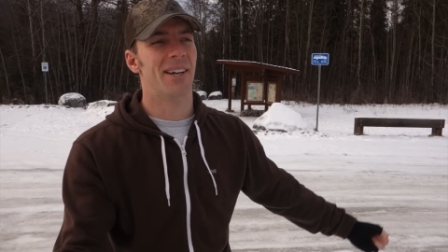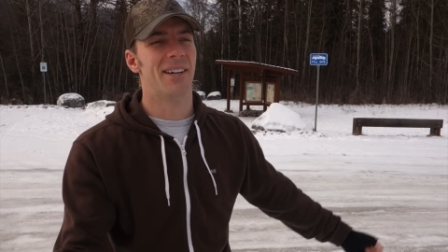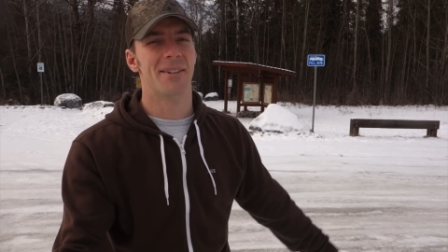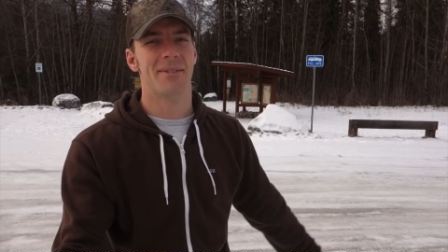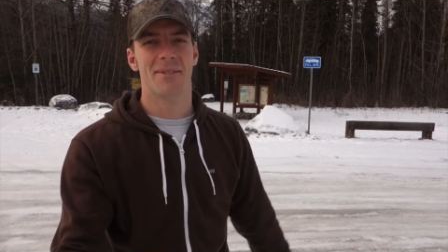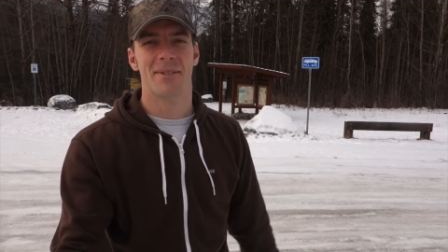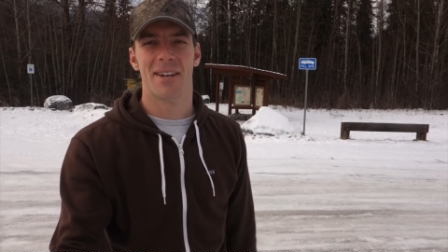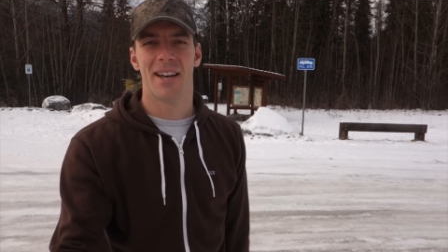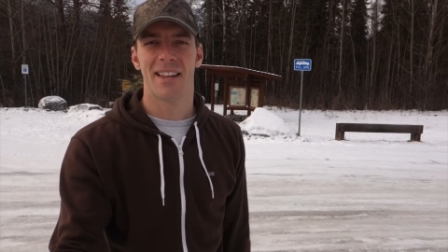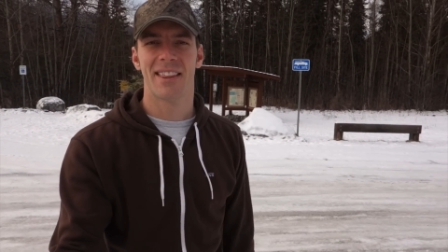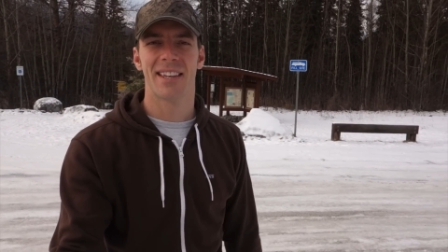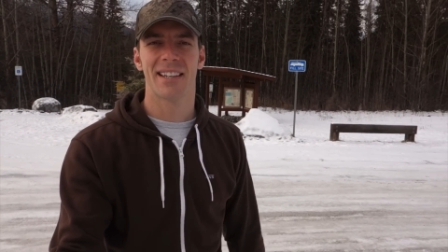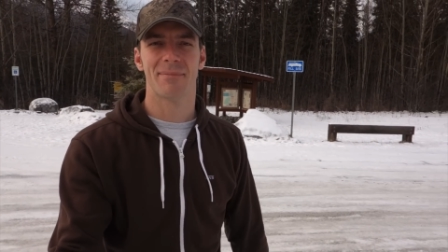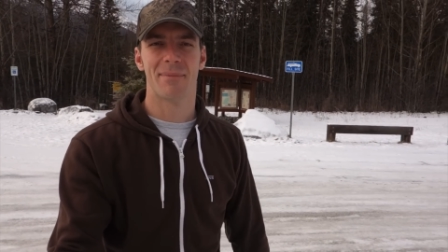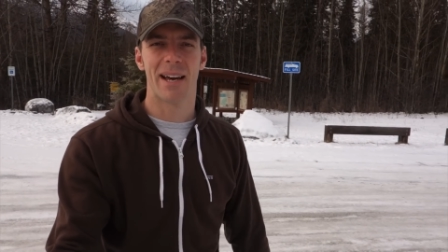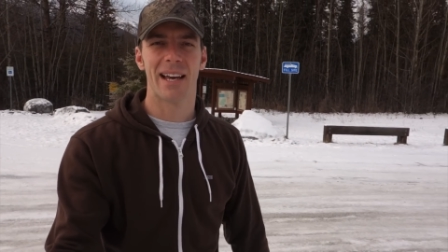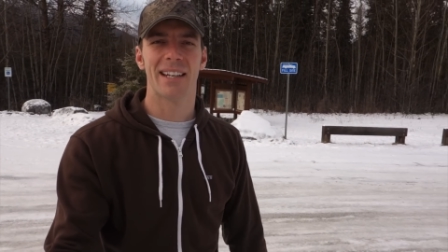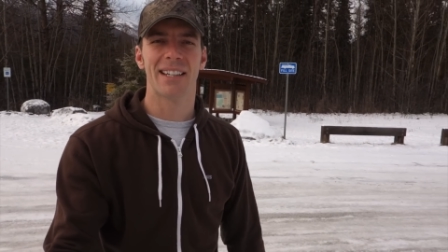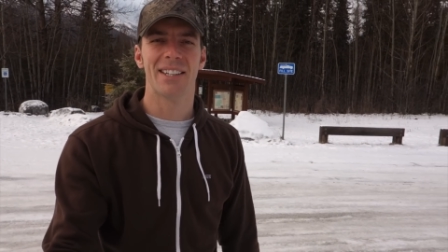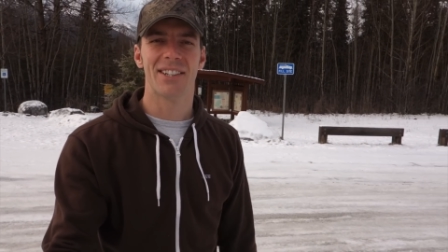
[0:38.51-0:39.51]
I think
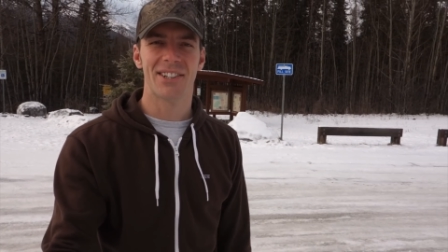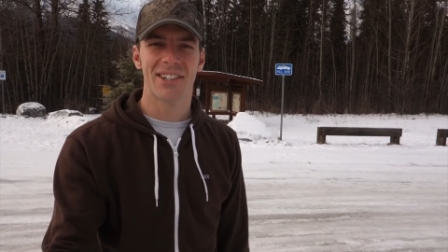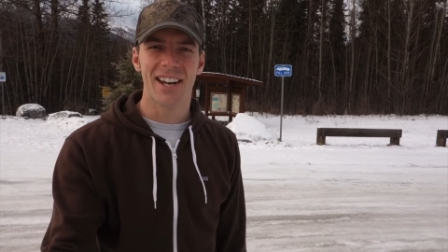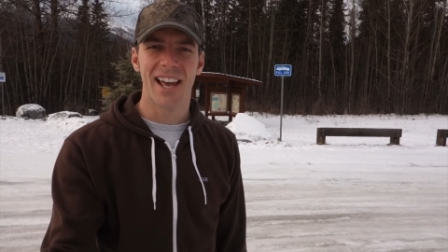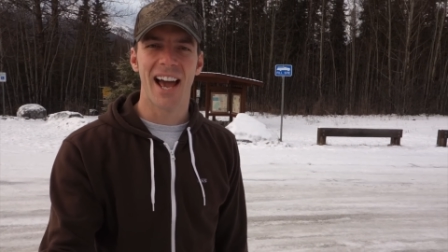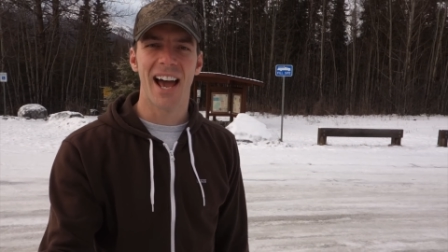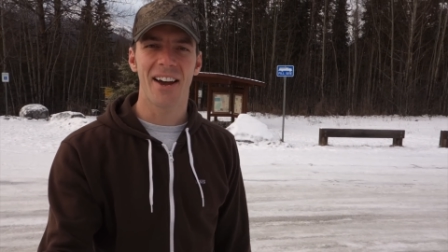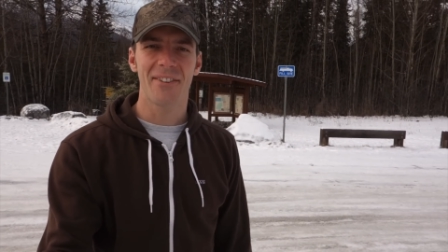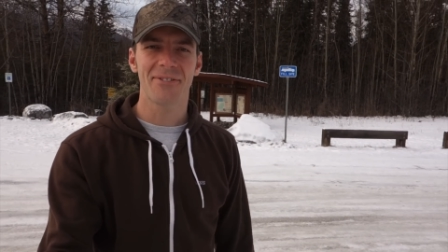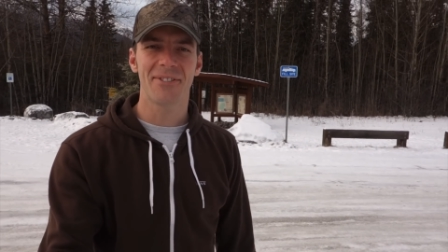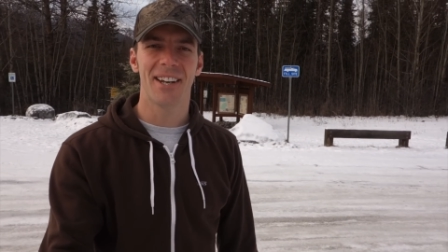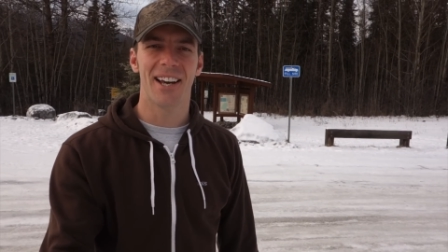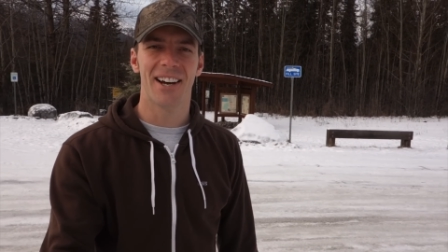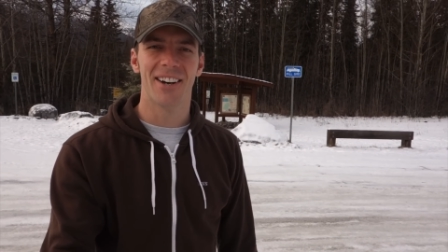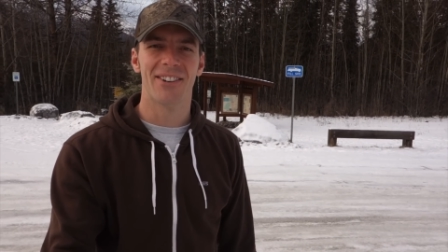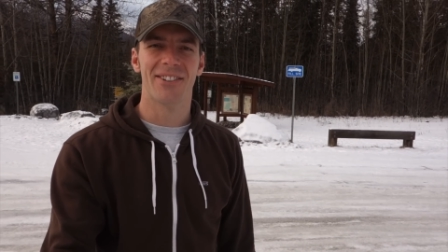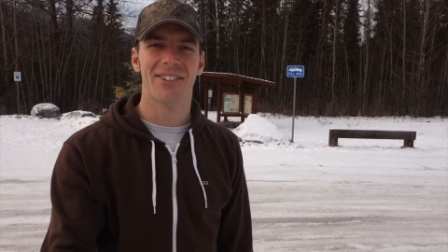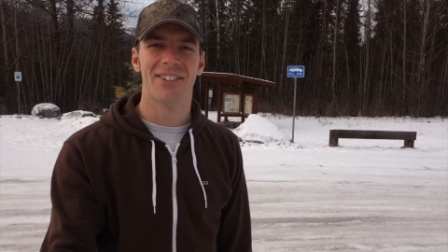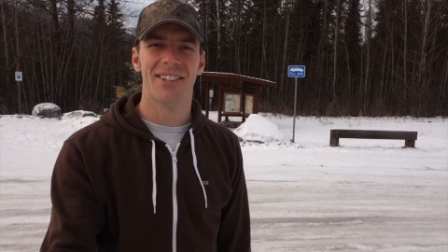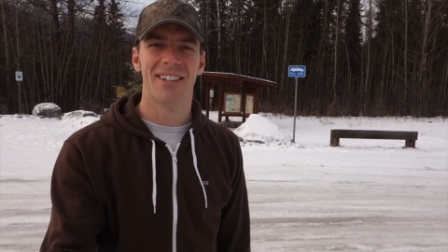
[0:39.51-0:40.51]
about a year and a half now.